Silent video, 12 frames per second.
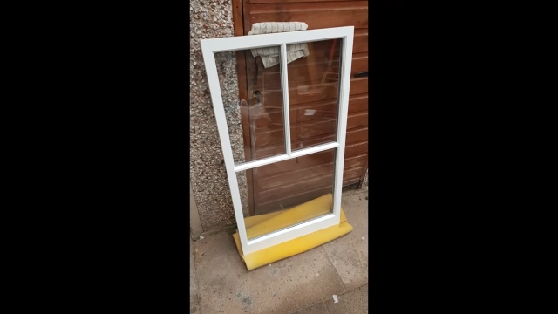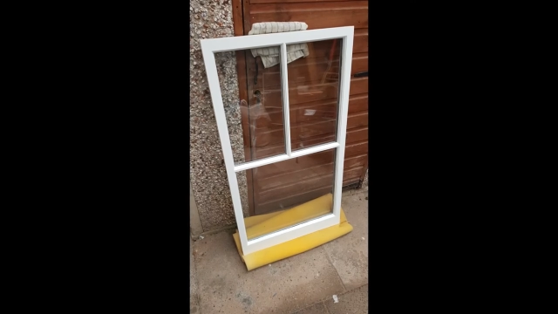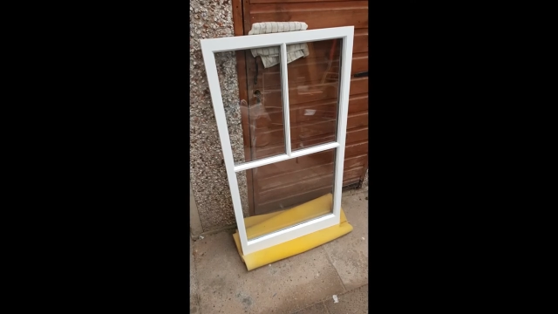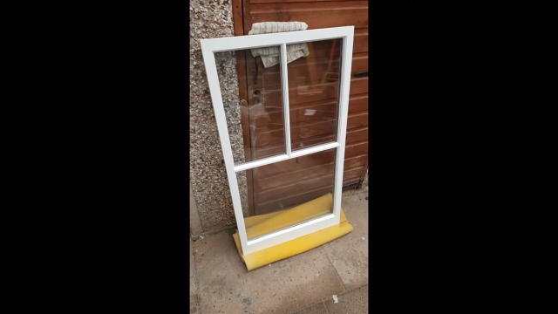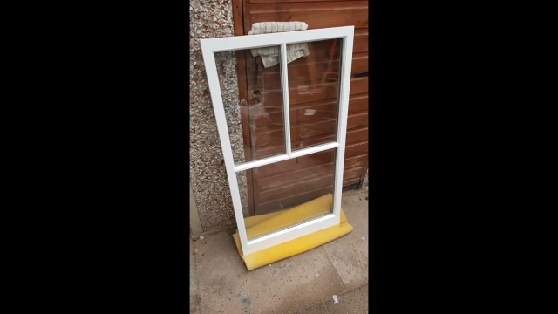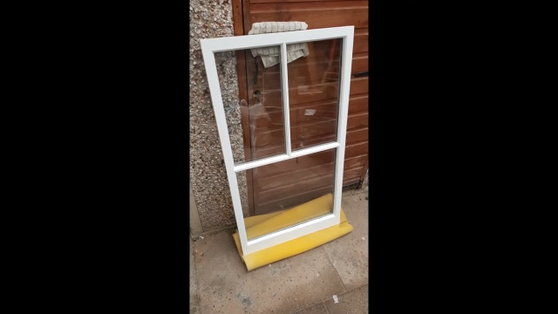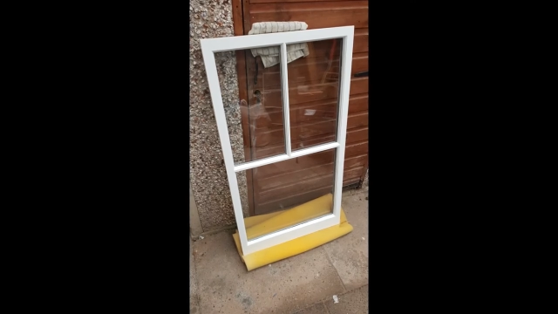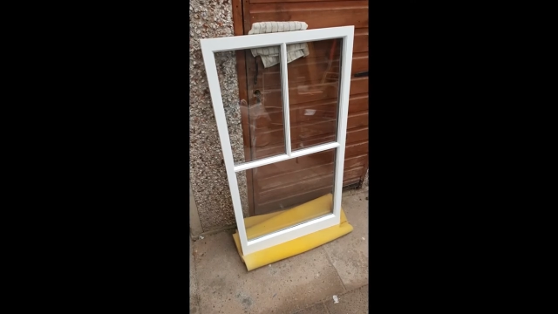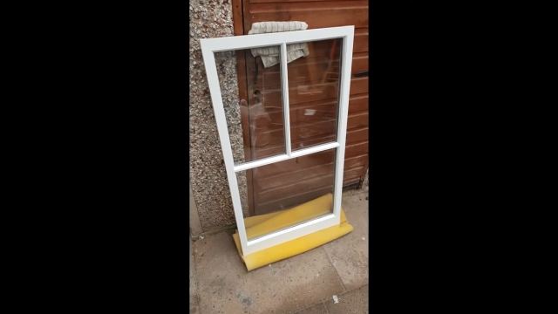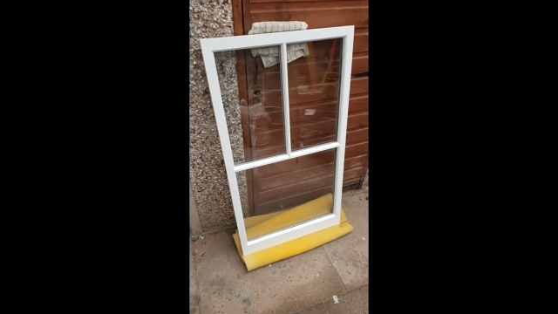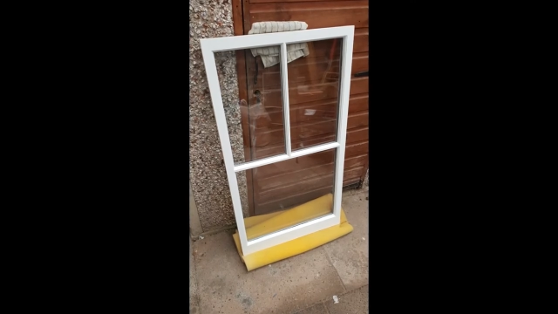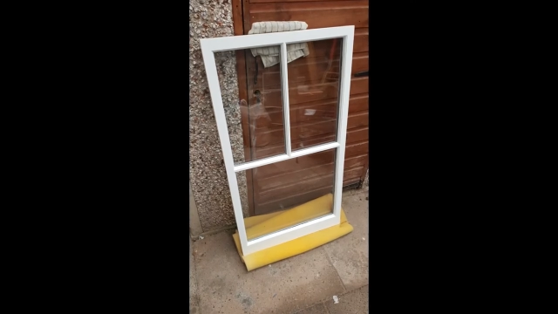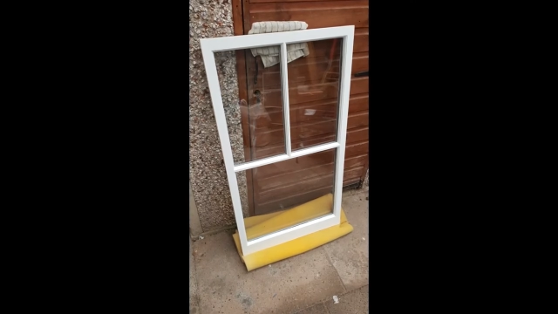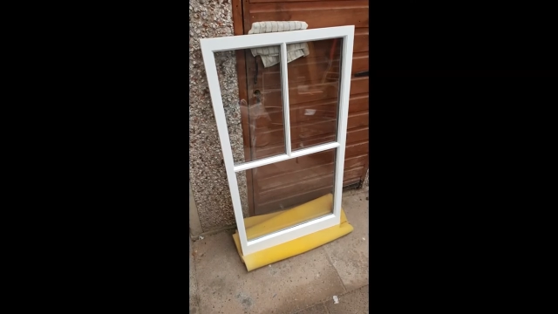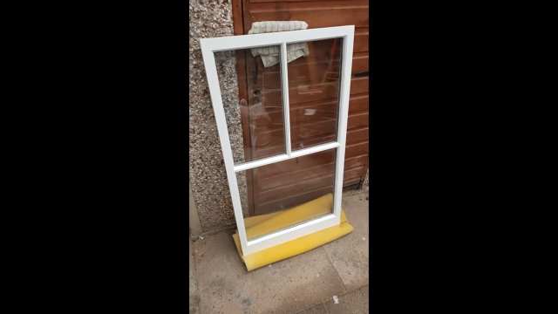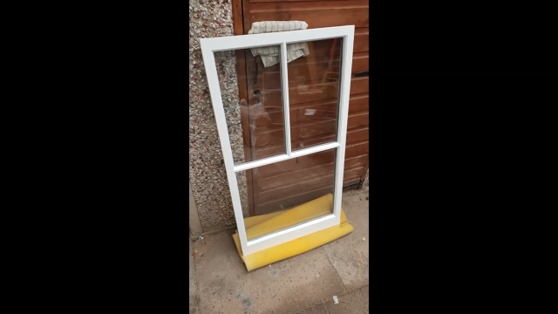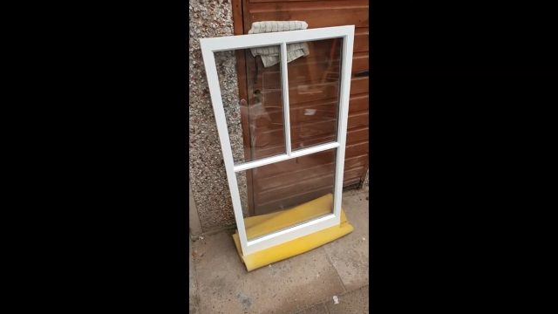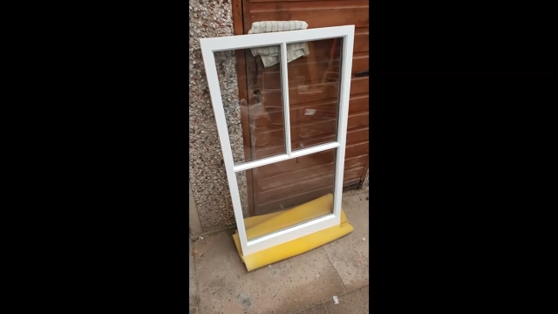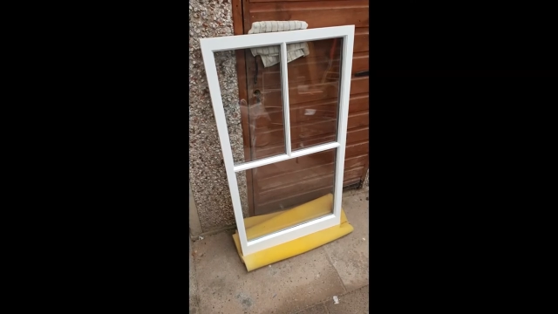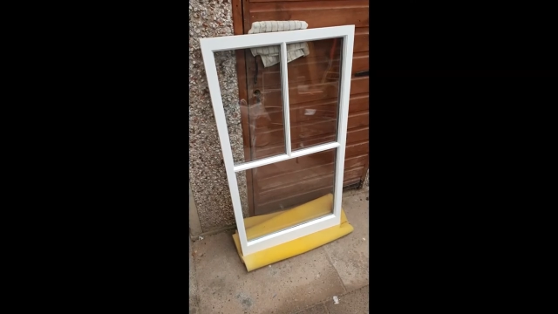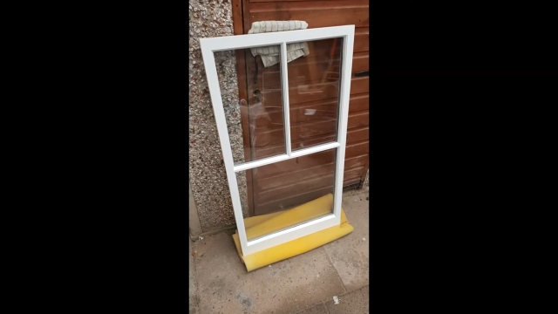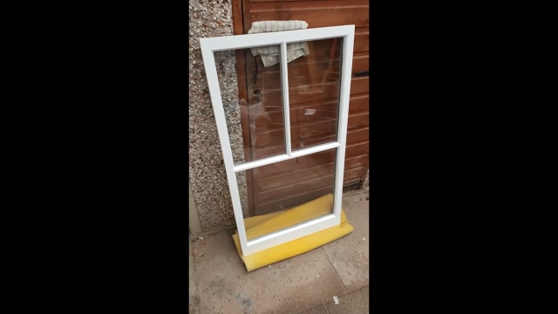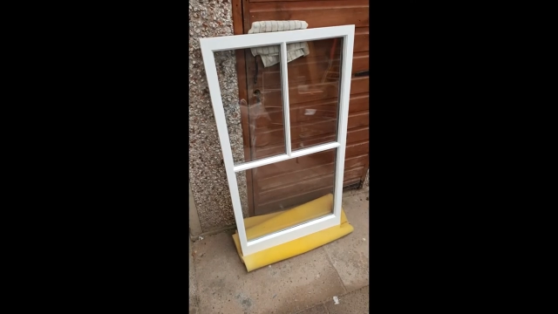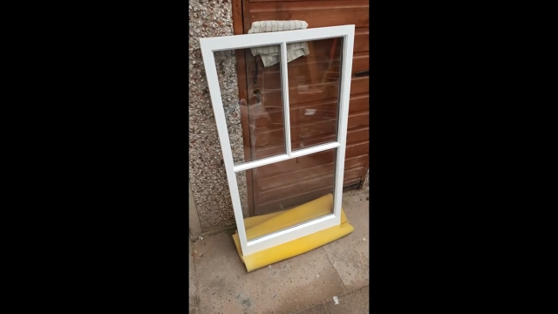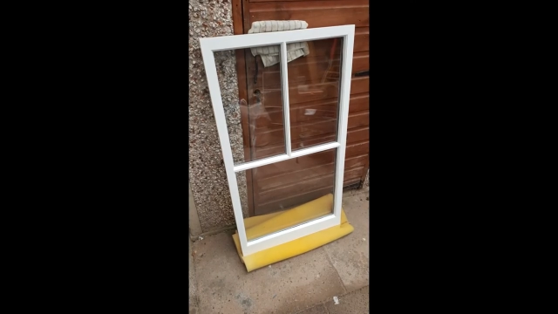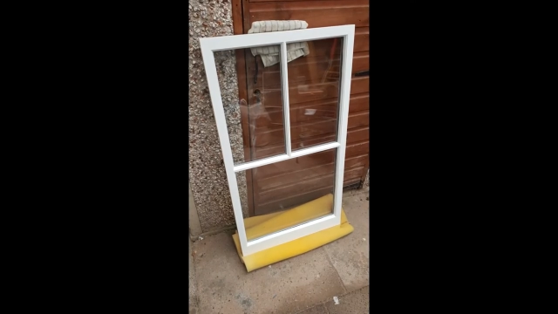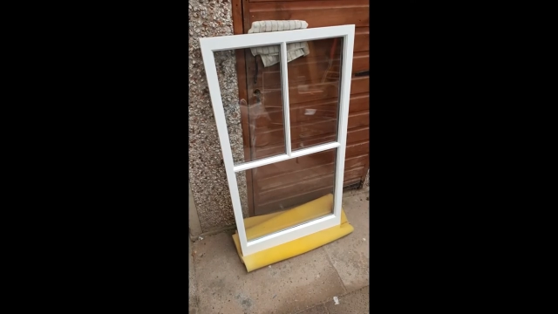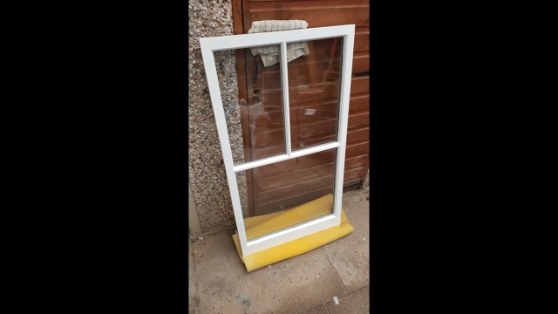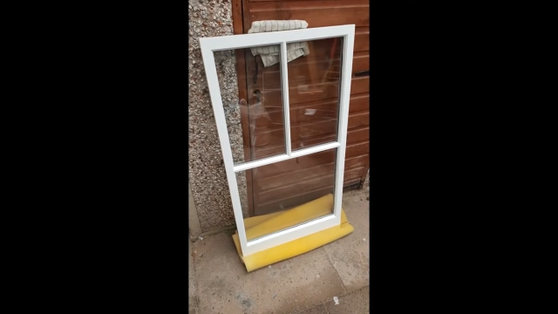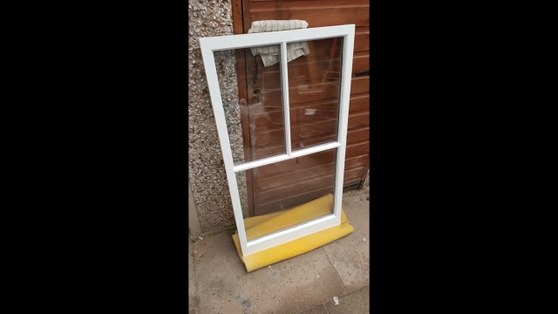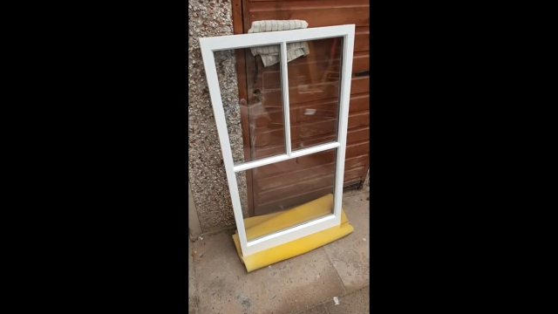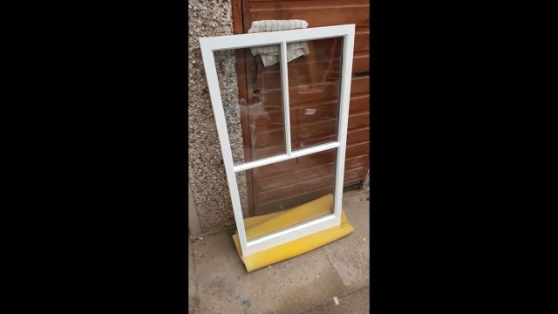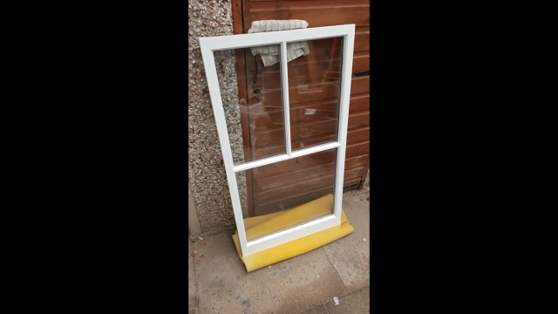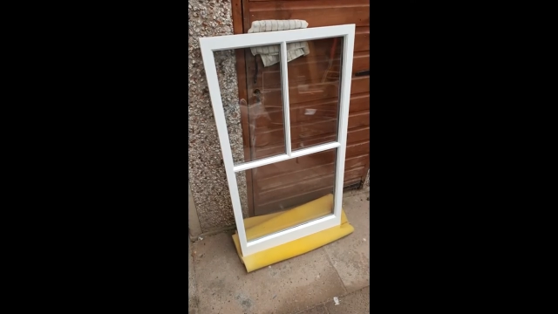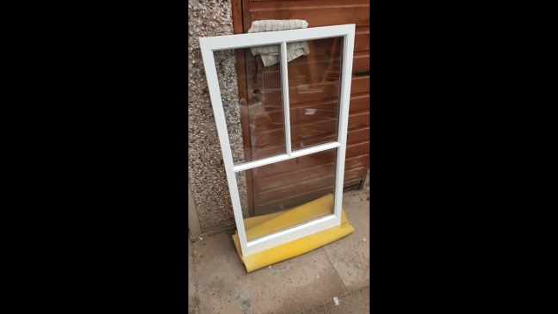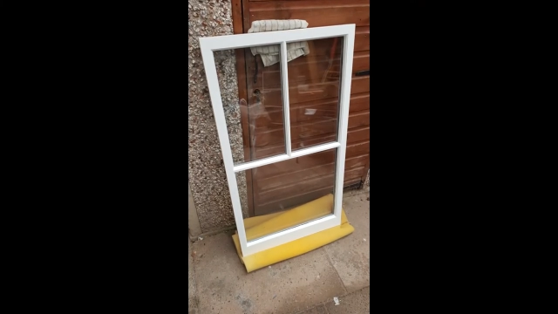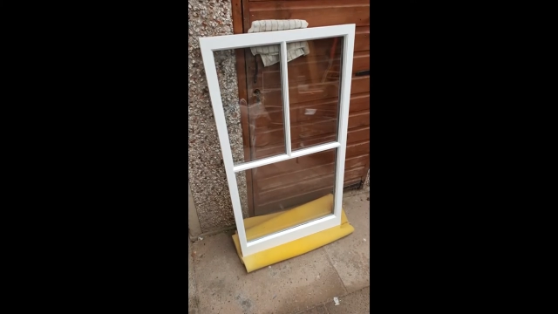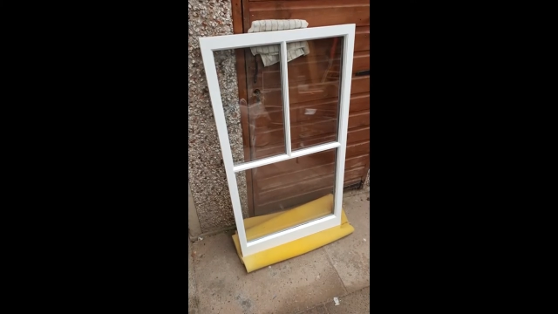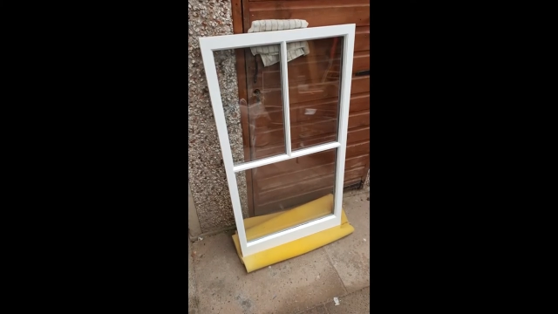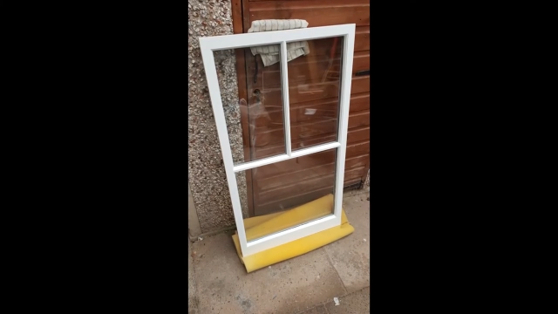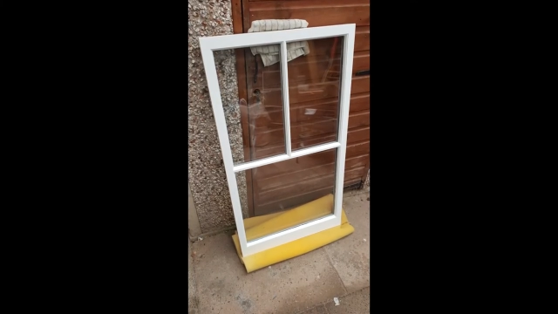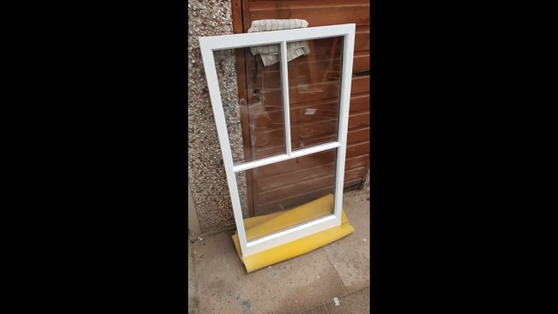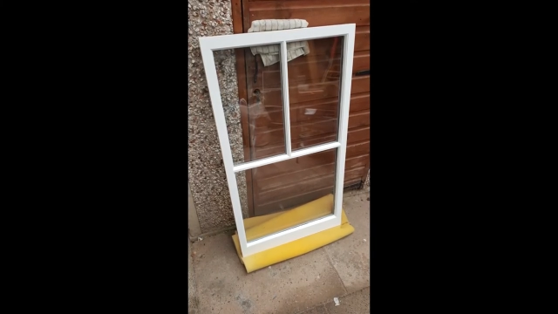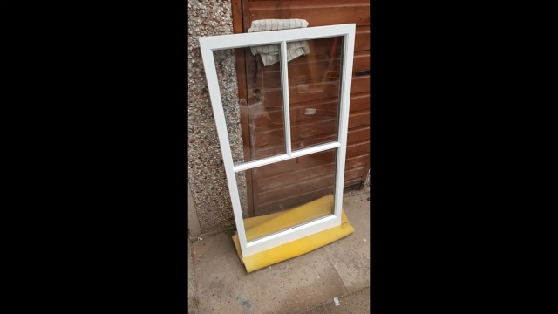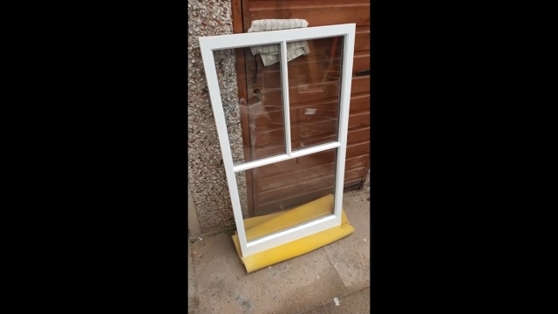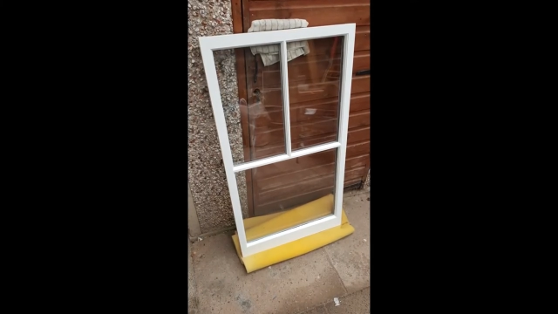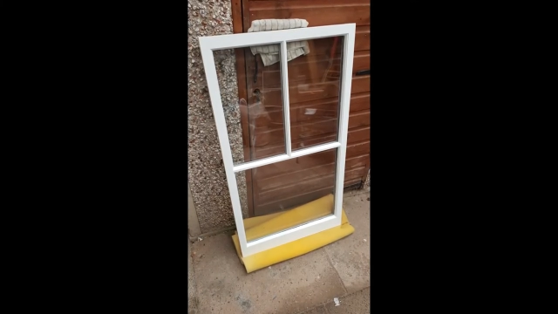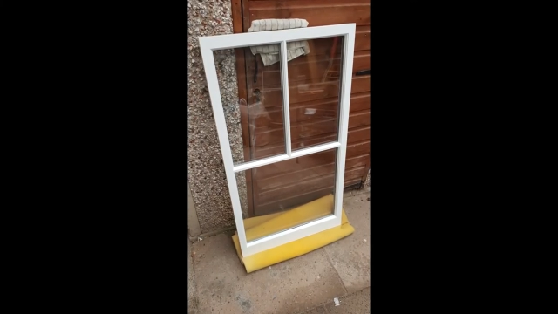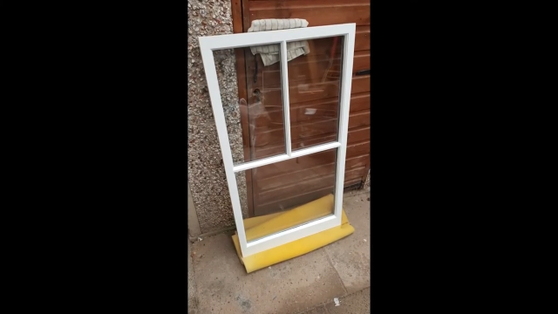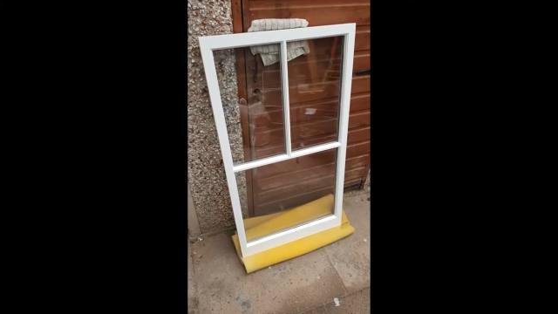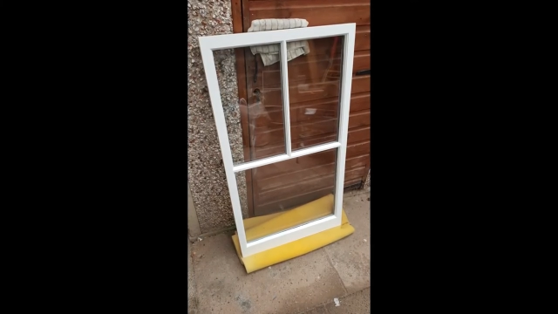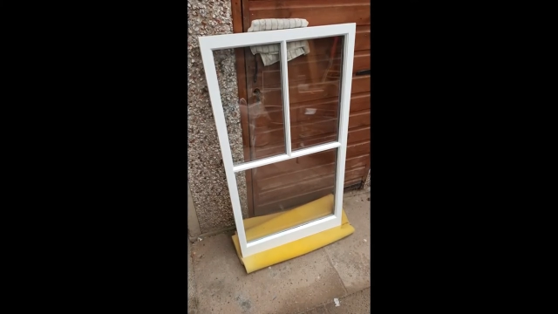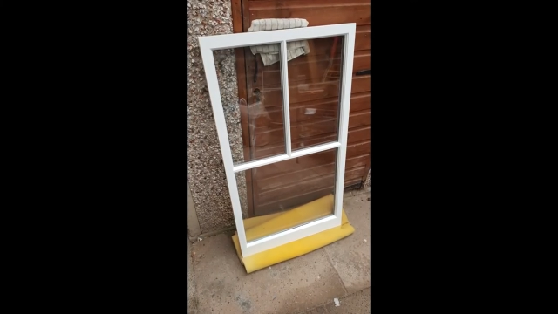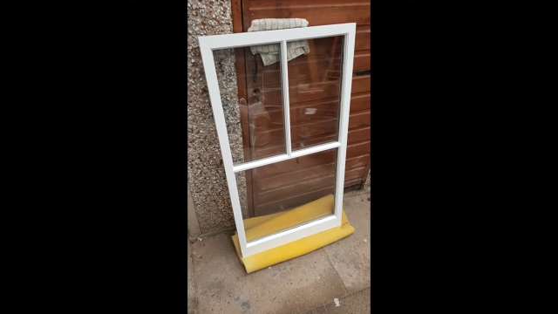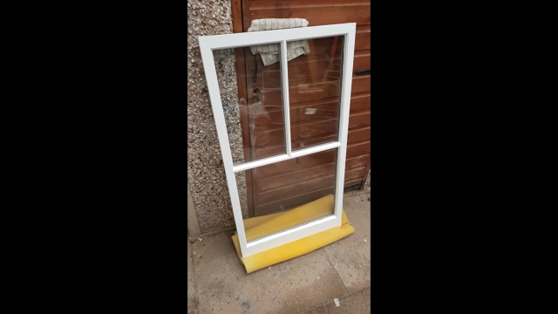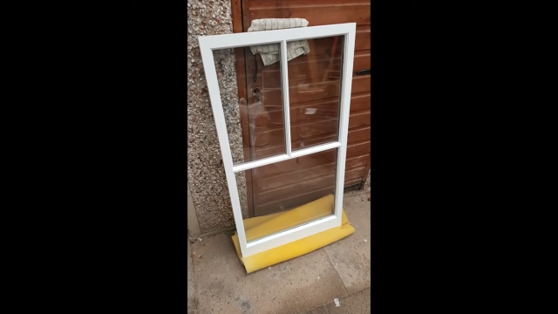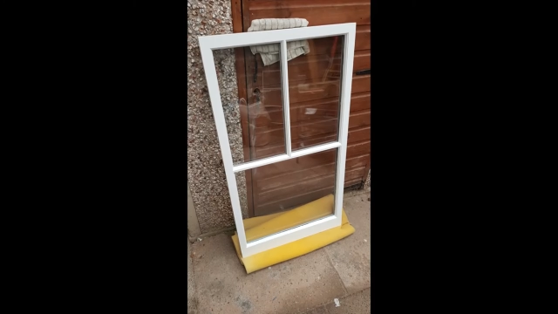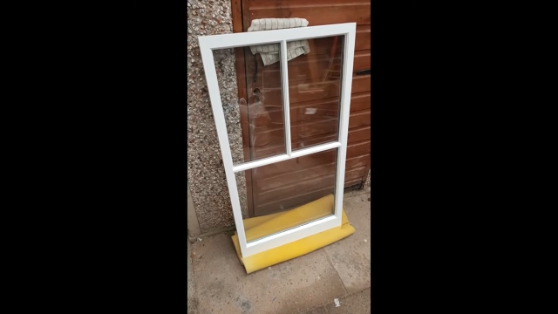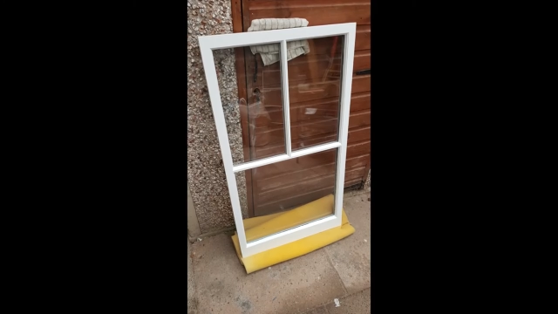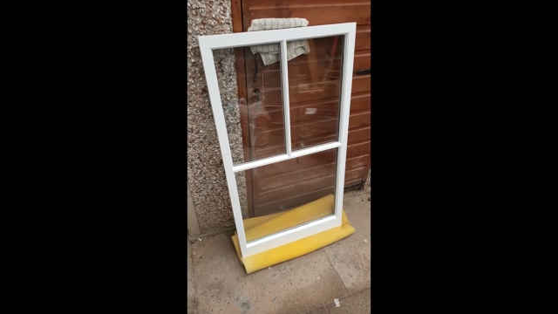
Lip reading: No face is visible, so there are no lips to read.